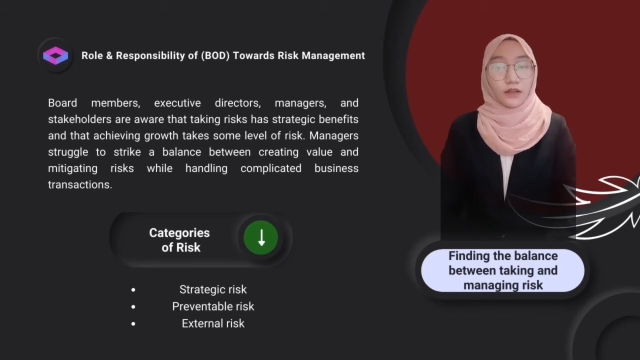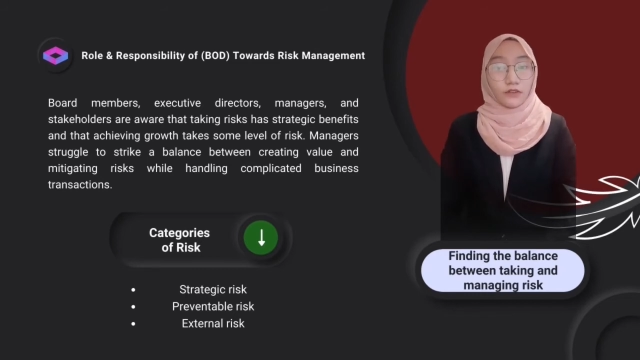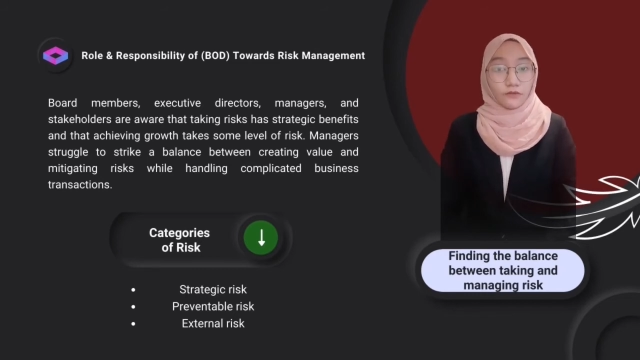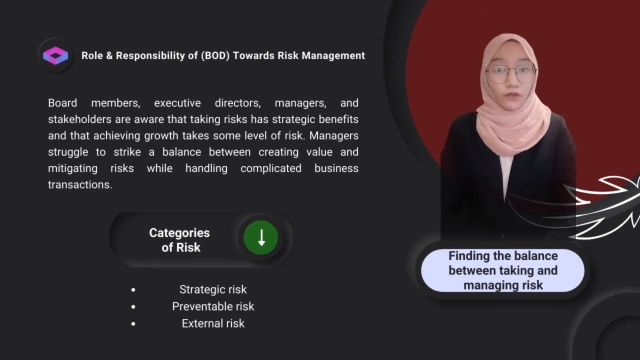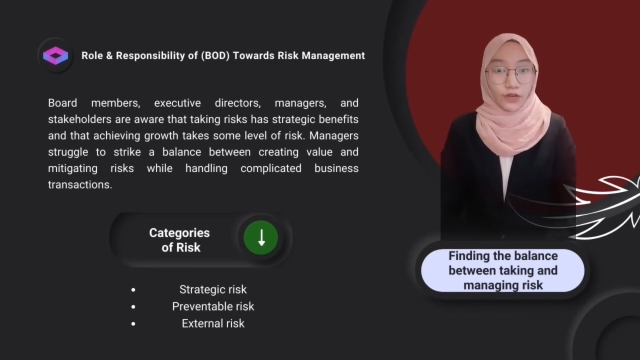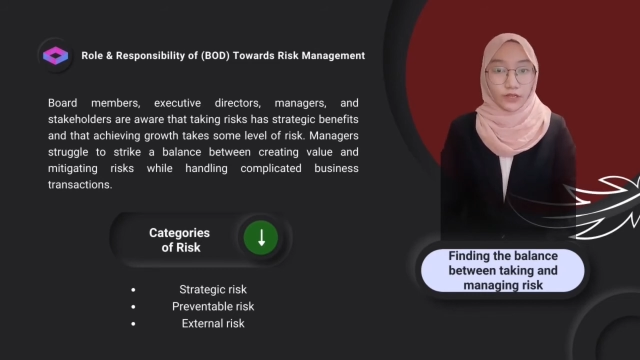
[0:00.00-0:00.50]

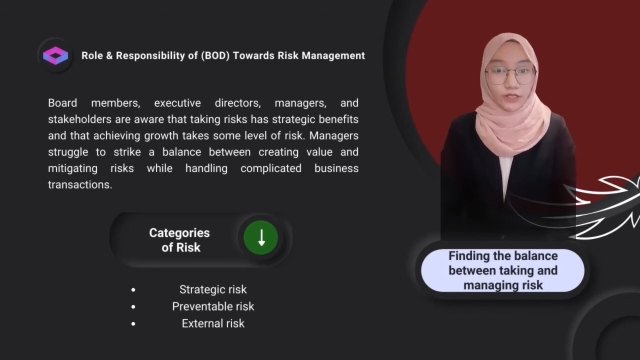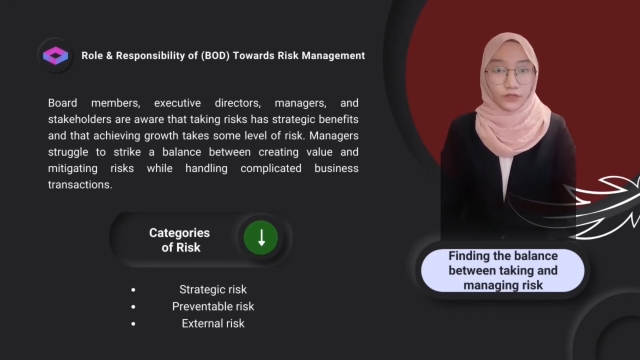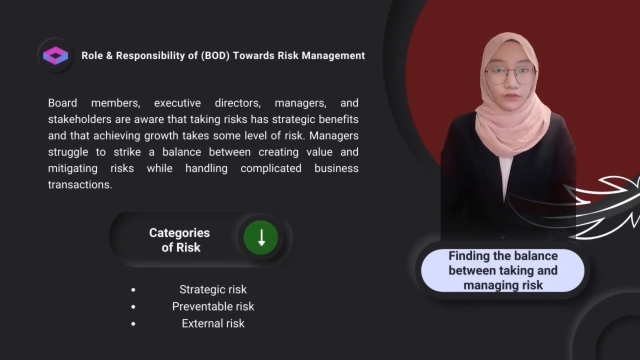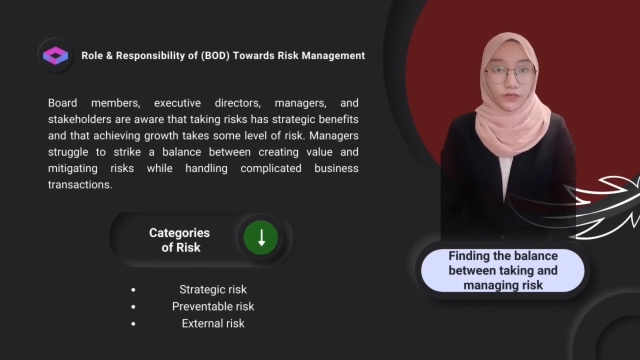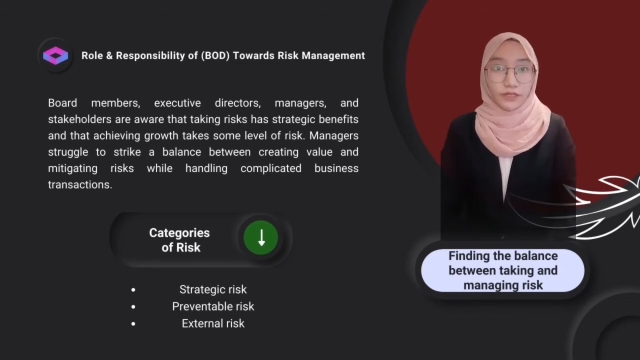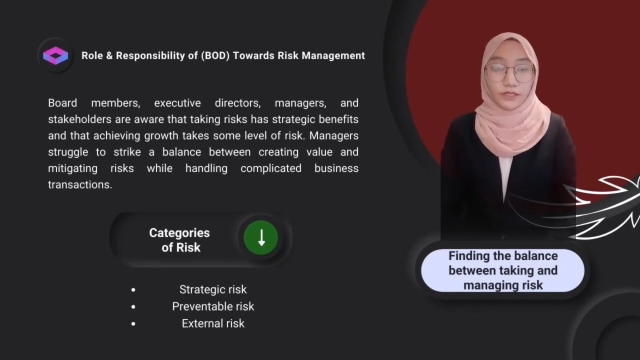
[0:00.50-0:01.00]
avoid
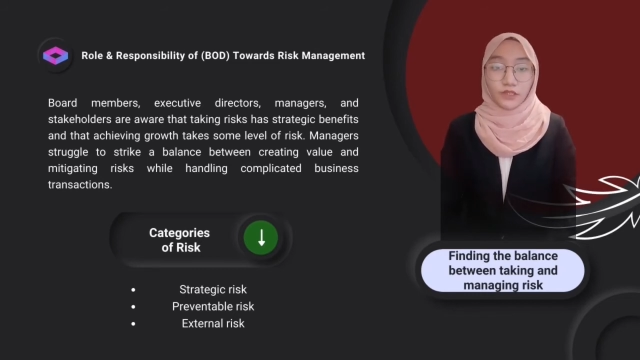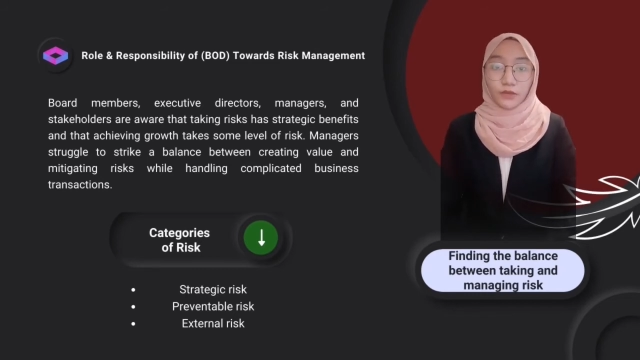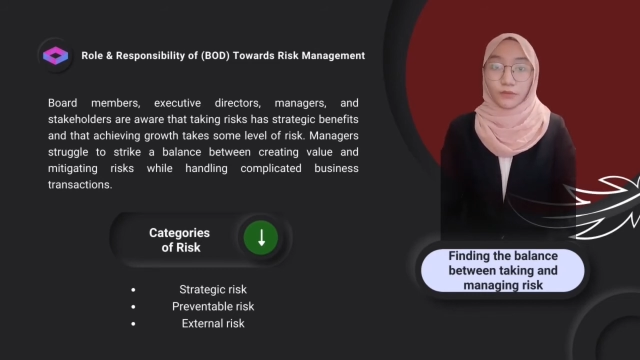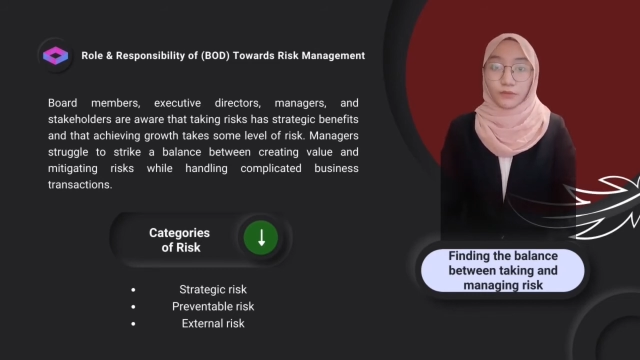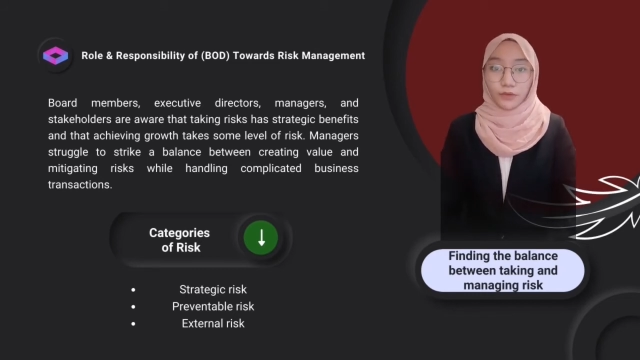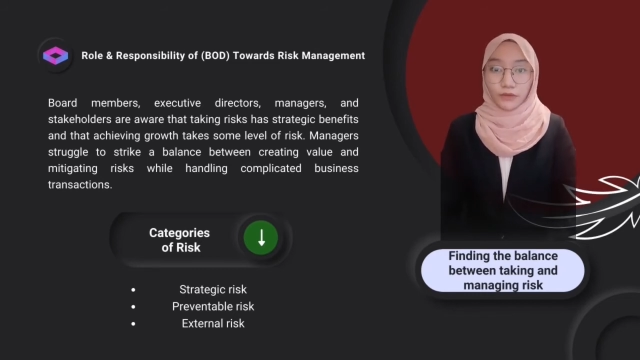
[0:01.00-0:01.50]
the risk,
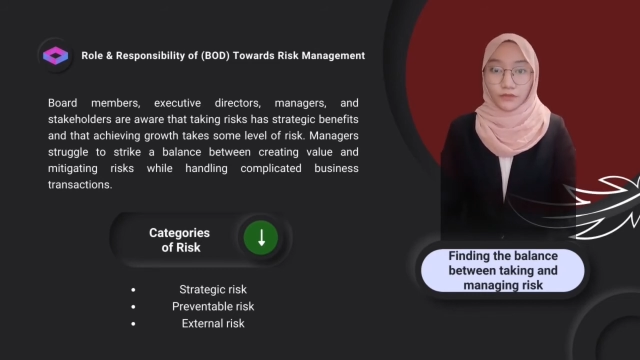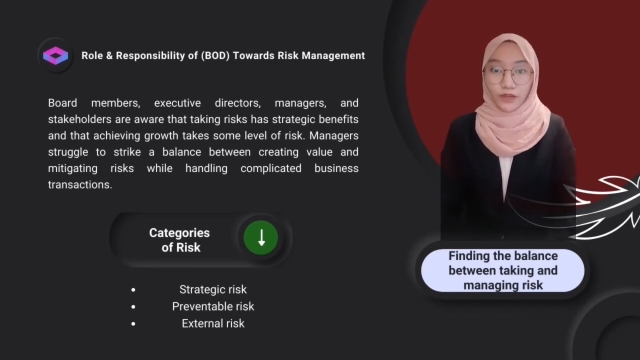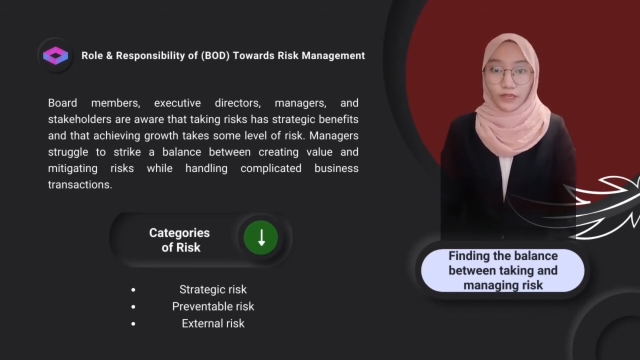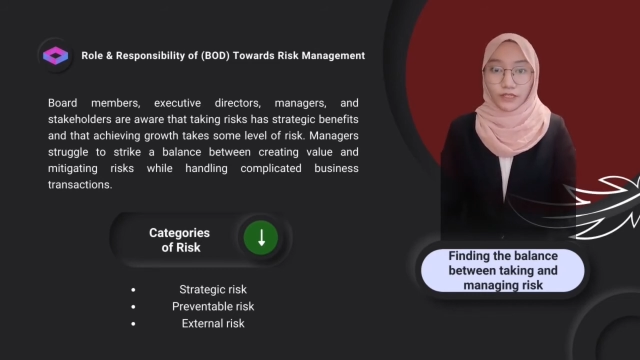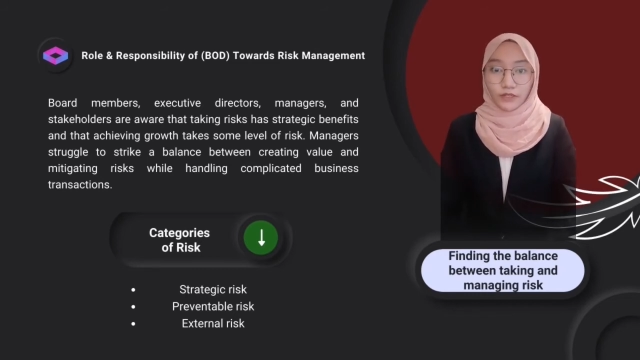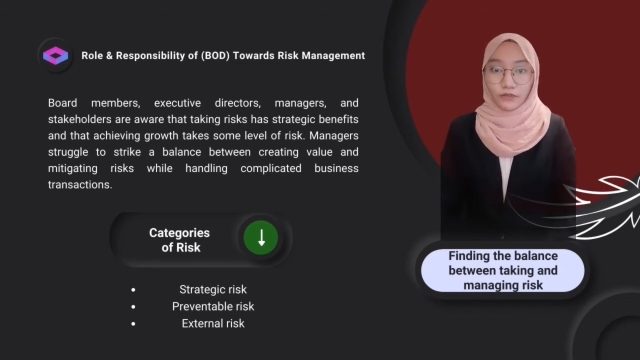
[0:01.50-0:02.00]

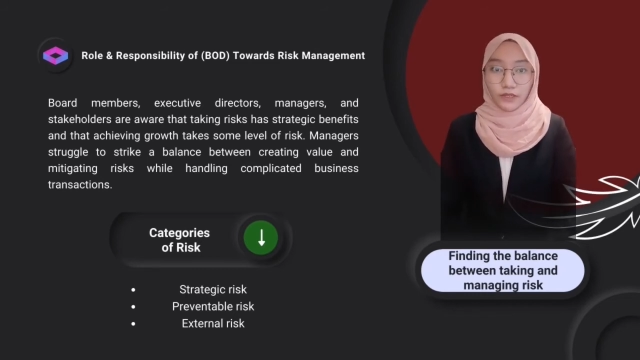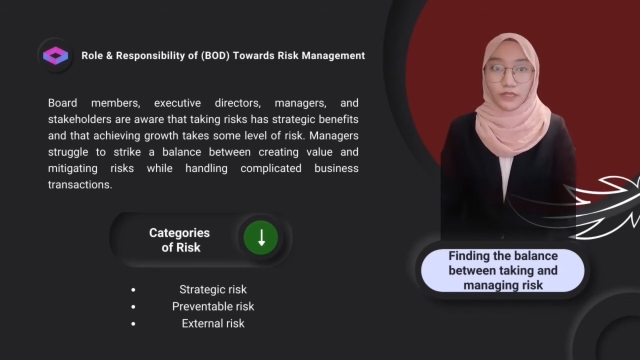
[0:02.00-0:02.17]
prevent the